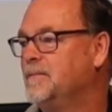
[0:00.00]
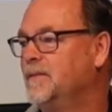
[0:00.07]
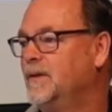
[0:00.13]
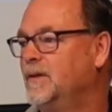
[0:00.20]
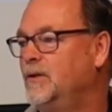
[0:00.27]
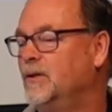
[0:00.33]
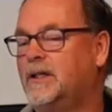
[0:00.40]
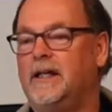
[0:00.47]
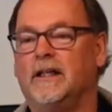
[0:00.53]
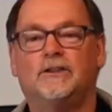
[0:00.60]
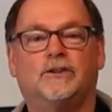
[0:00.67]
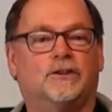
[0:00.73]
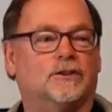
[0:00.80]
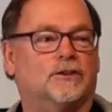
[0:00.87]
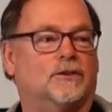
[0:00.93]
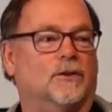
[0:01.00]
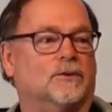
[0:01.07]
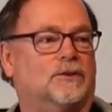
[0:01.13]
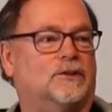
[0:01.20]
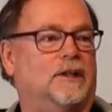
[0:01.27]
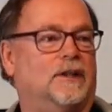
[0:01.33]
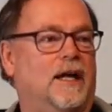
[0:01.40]
Your kids just don't
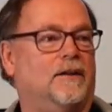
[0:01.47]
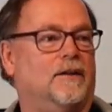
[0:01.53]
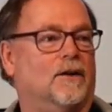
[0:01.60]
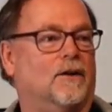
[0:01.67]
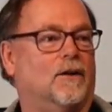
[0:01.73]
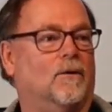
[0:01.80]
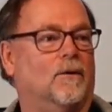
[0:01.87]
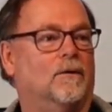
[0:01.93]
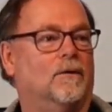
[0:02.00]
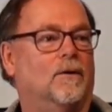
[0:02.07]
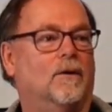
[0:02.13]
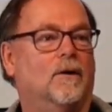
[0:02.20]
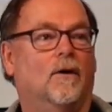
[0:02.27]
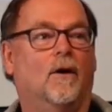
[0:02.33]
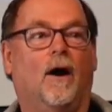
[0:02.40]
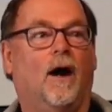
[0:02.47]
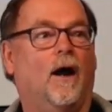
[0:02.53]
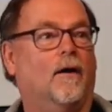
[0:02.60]
stand there going, I have